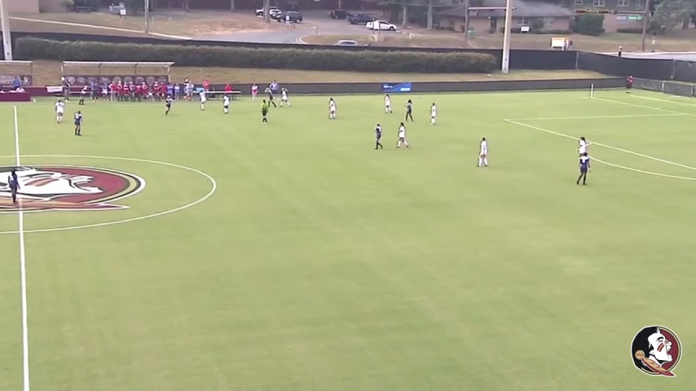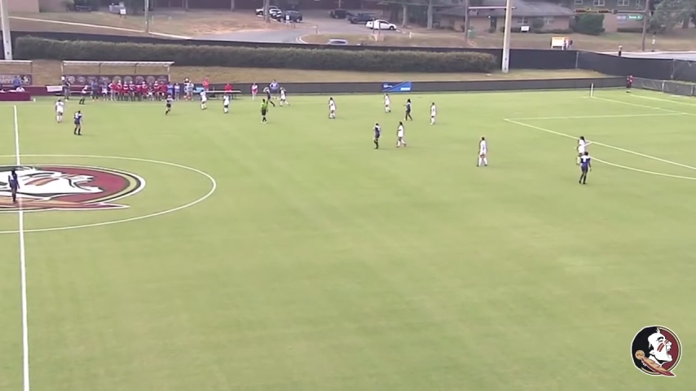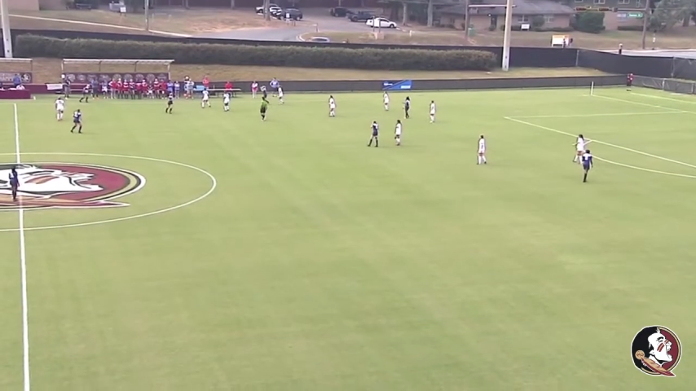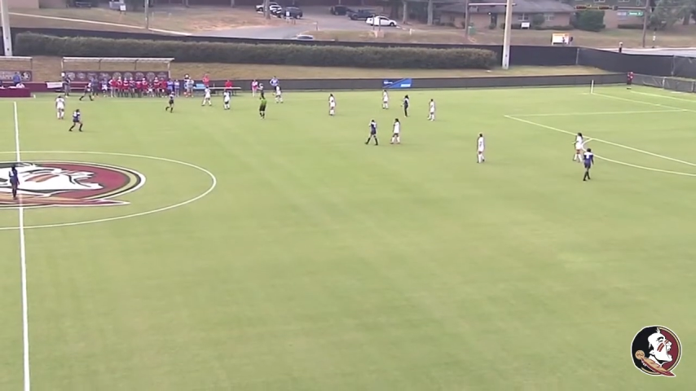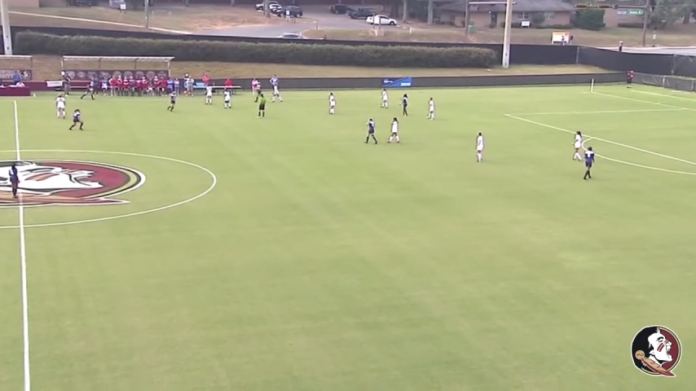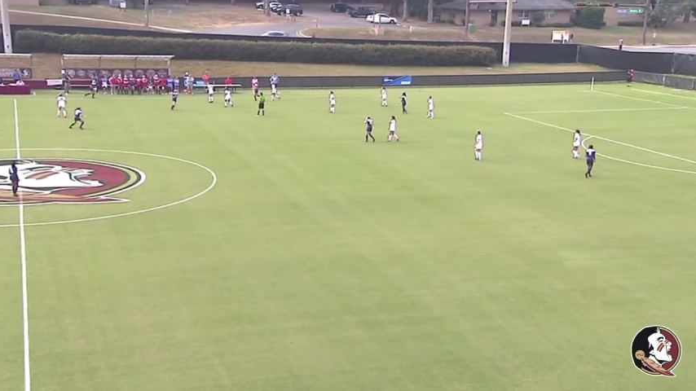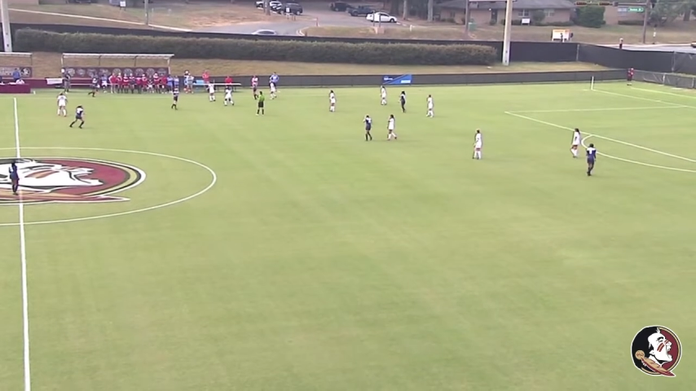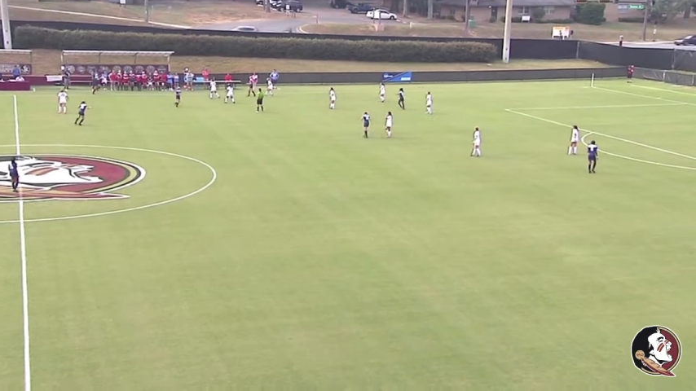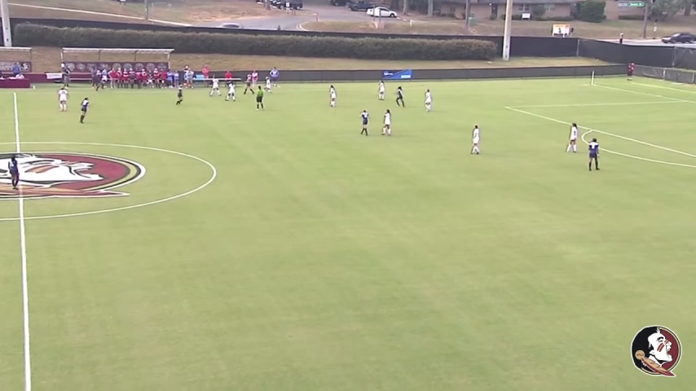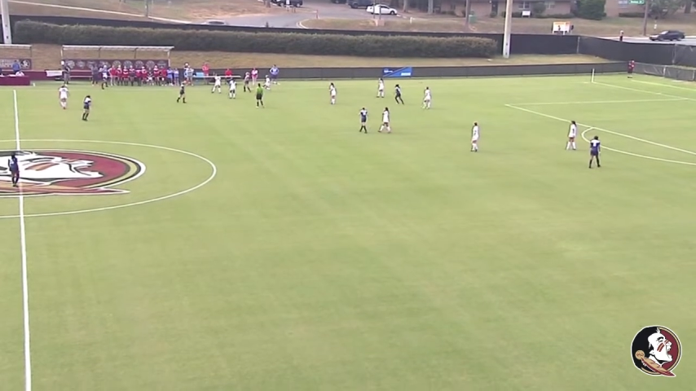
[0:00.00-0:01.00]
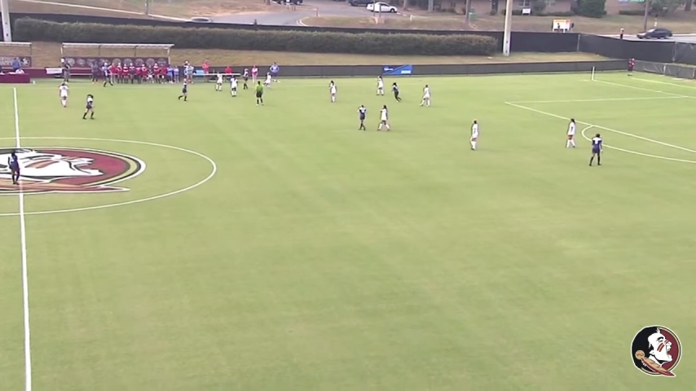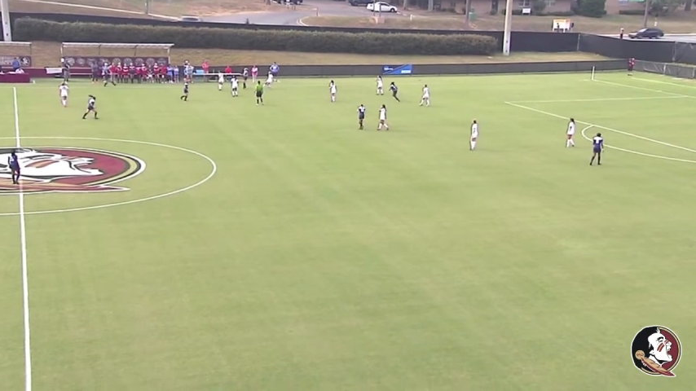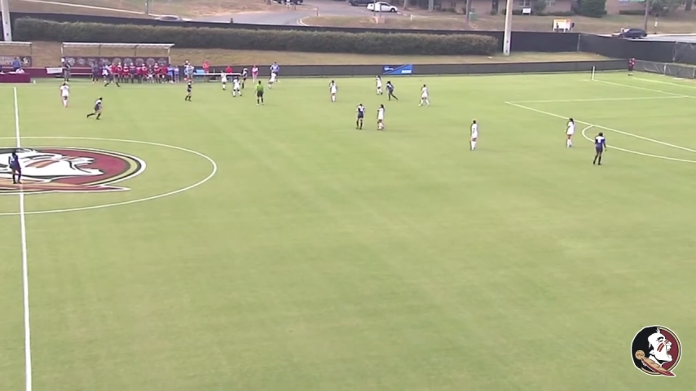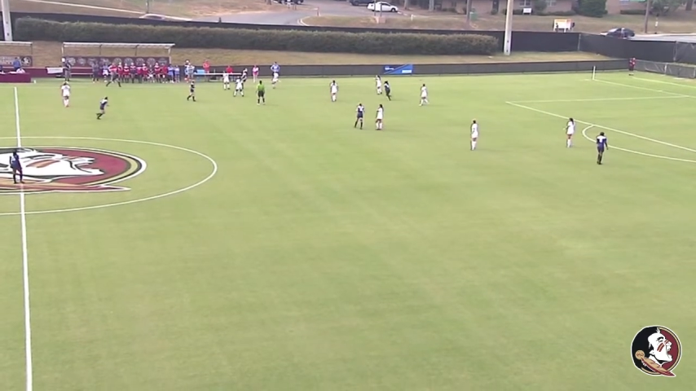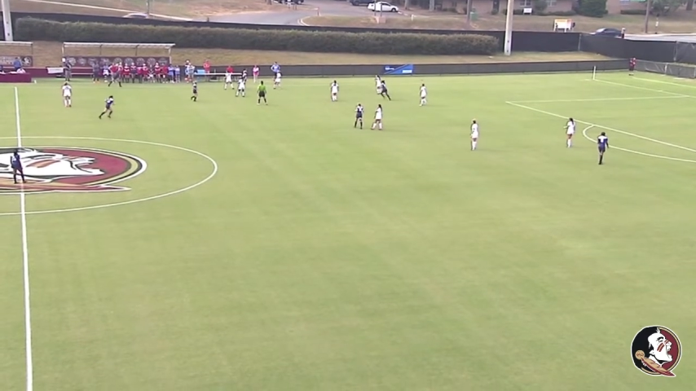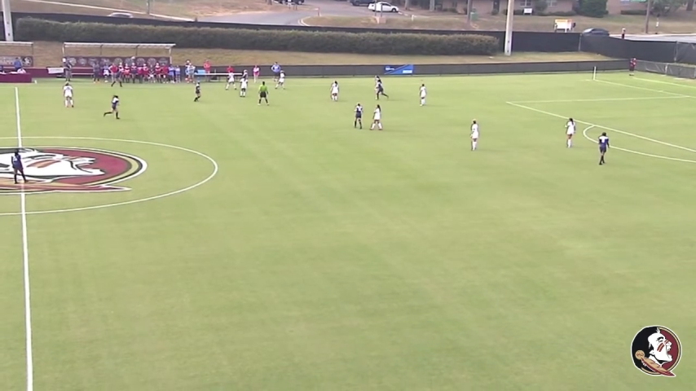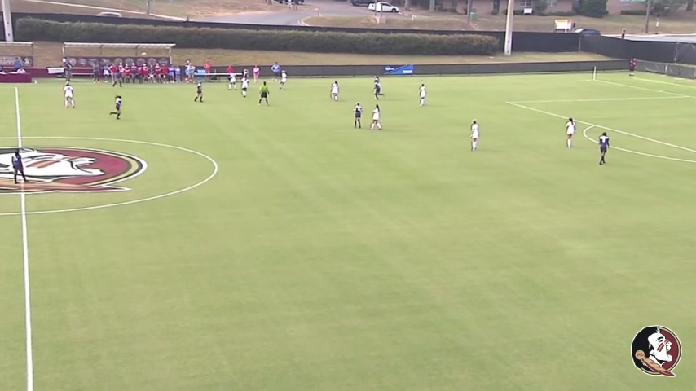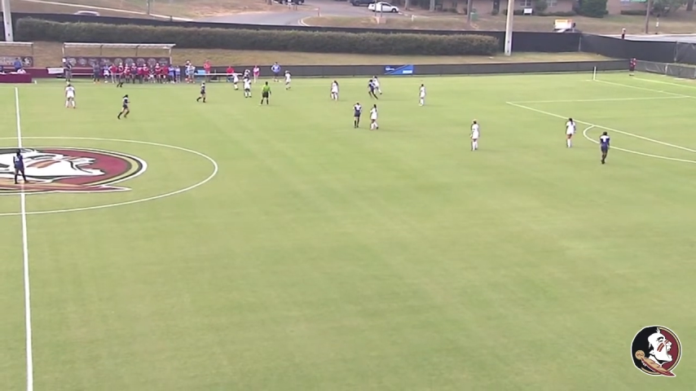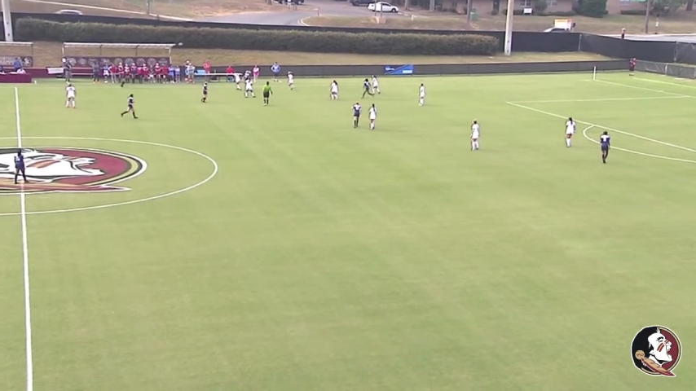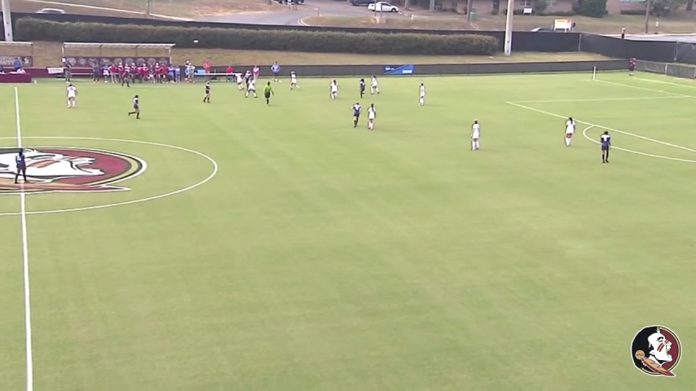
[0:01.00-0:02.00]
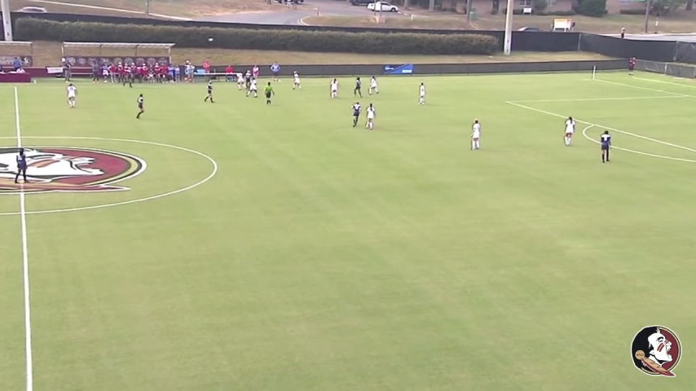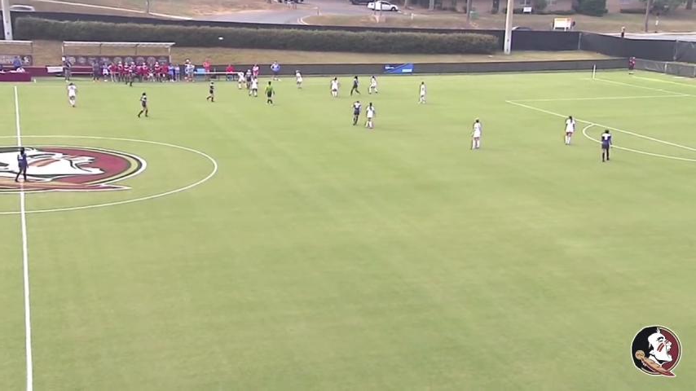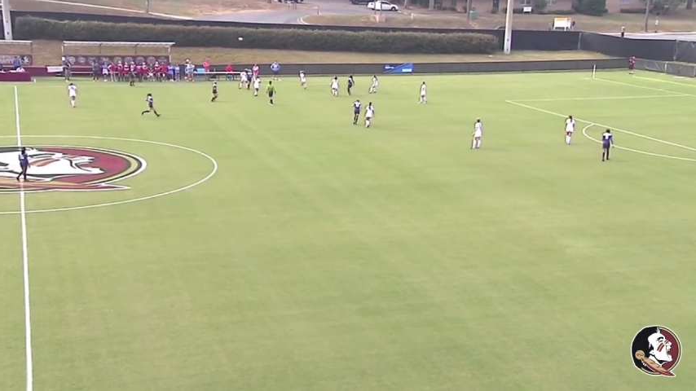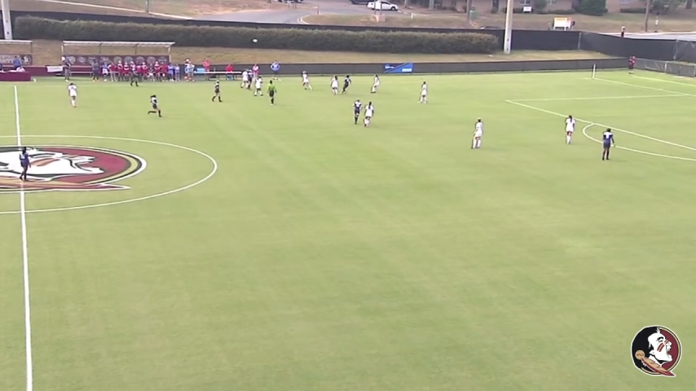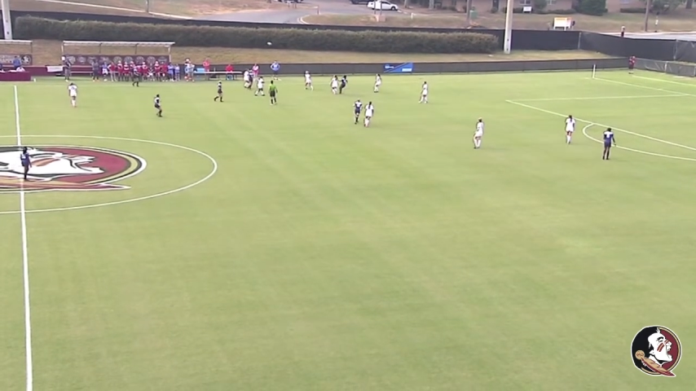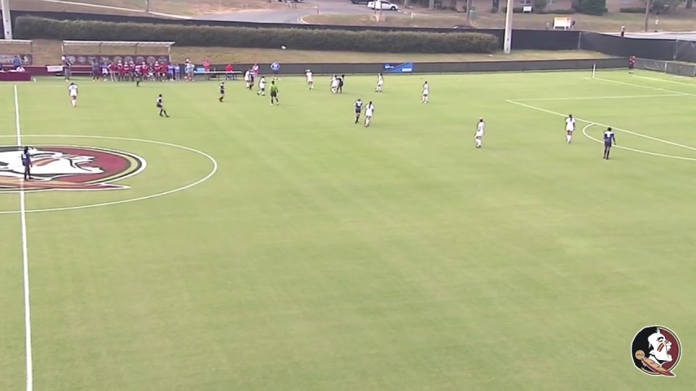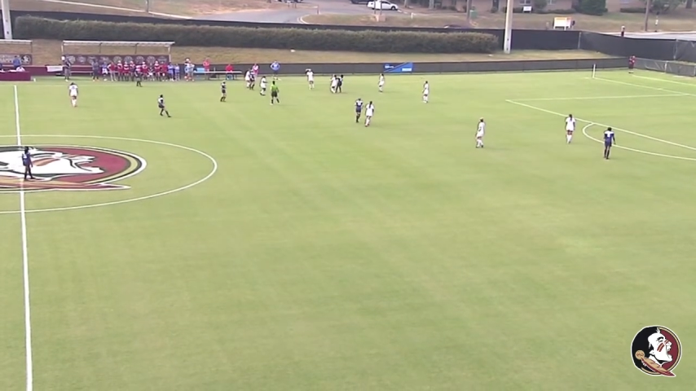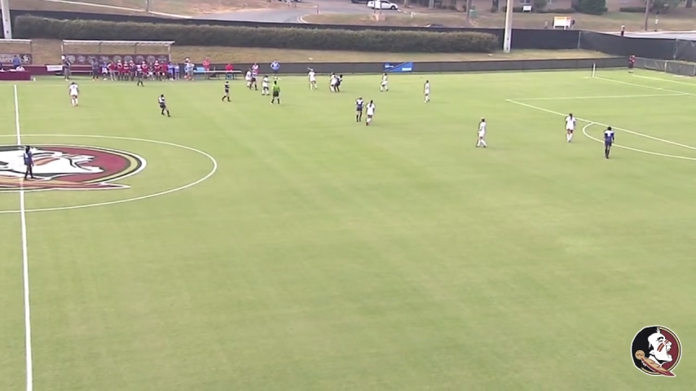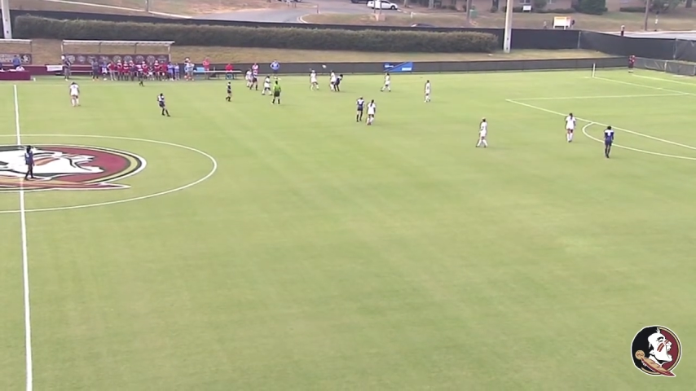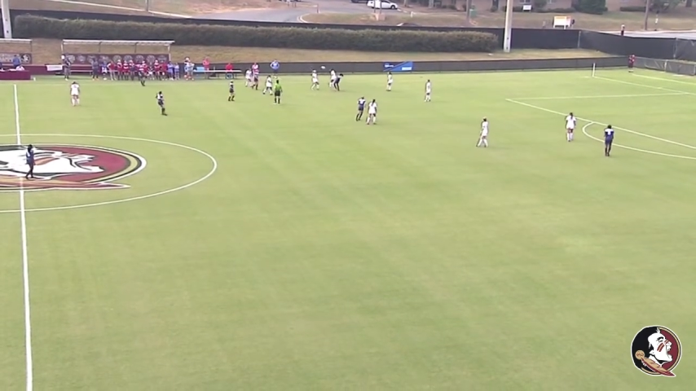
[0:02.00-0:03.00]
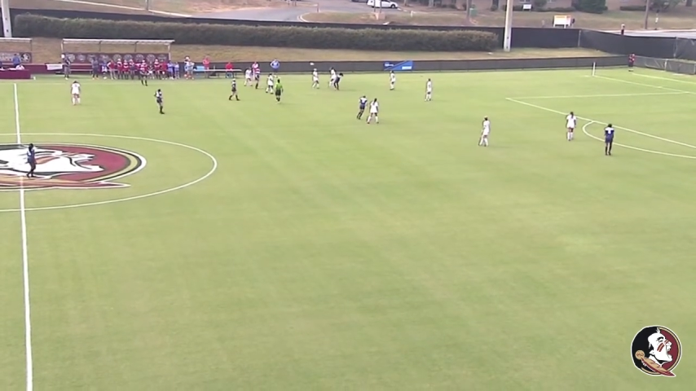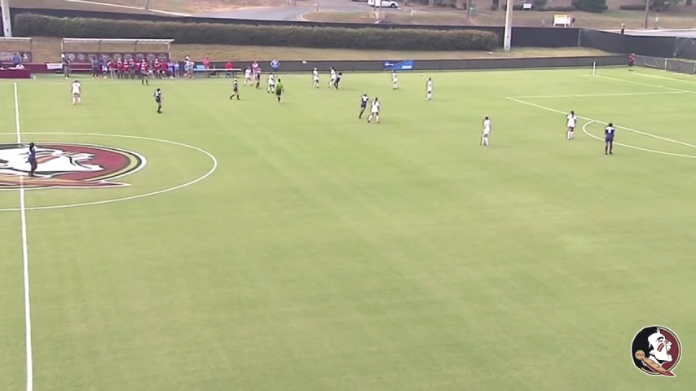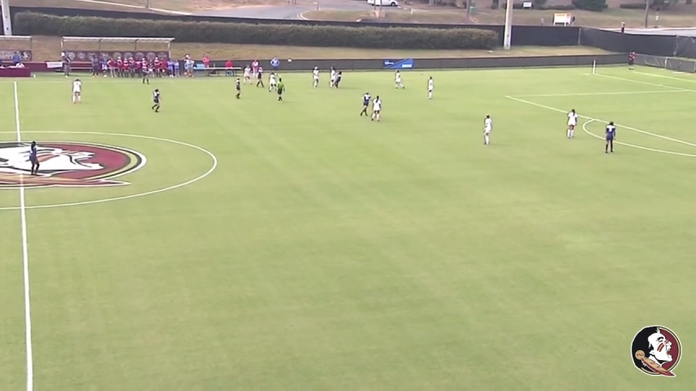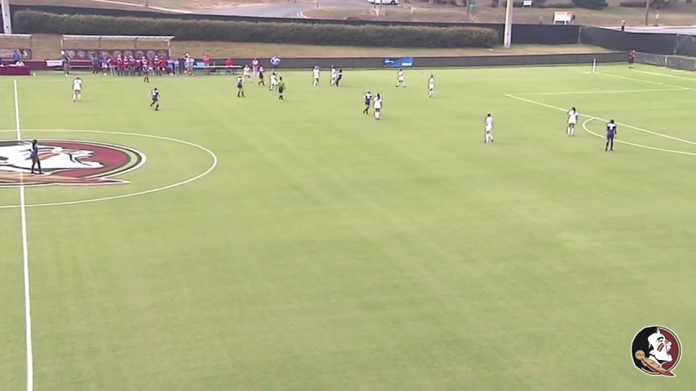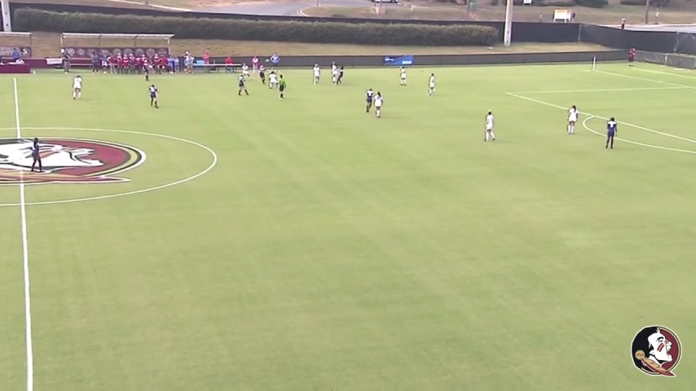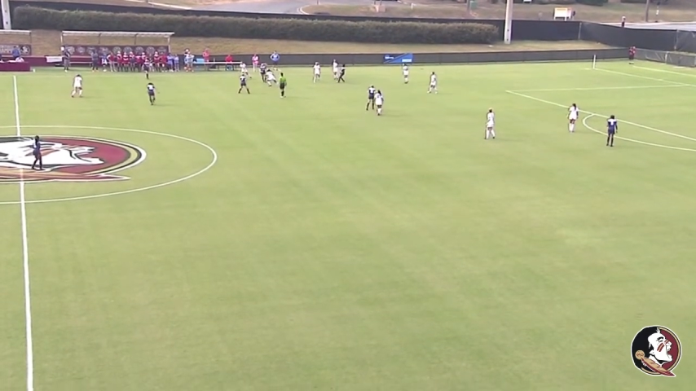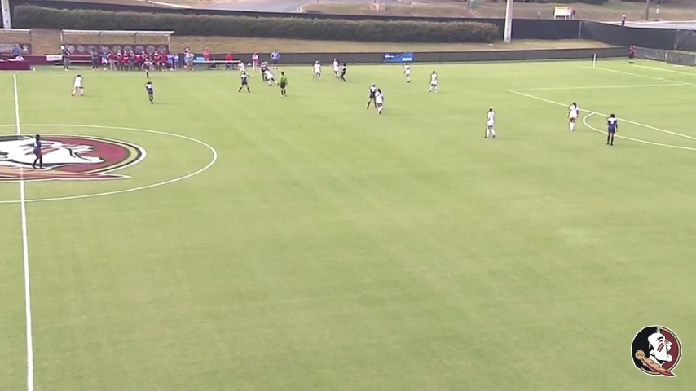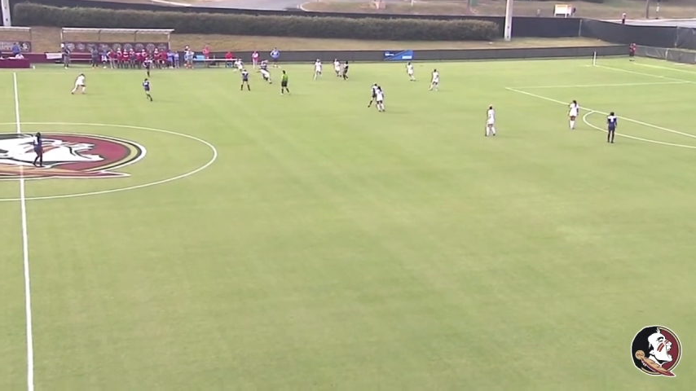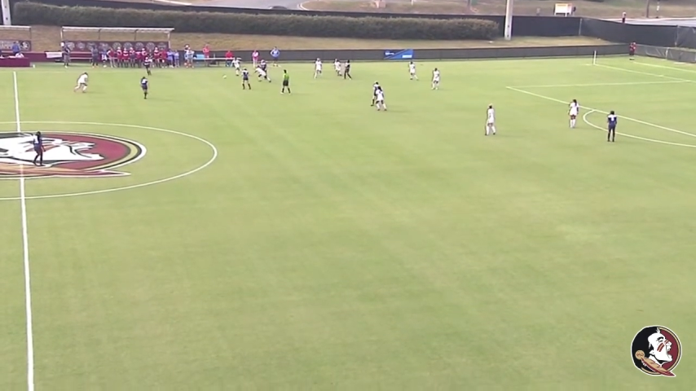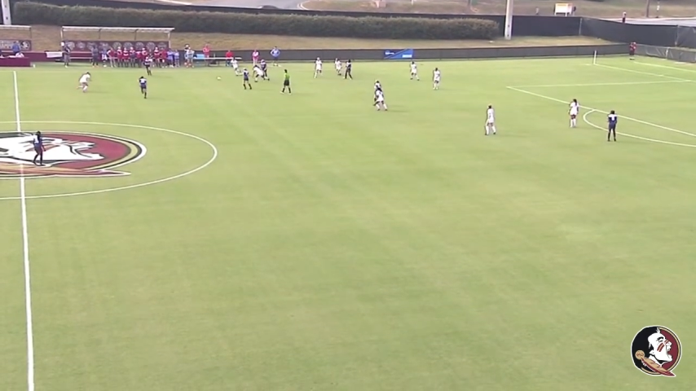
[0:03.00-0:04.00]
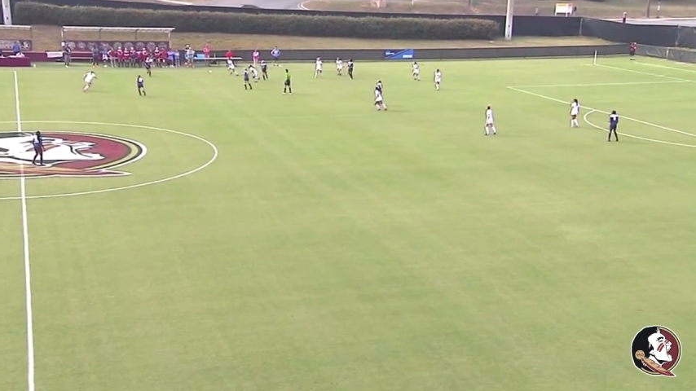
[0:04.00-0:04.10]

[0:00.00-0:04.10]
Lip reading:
No face is visible, so there are no lips to read.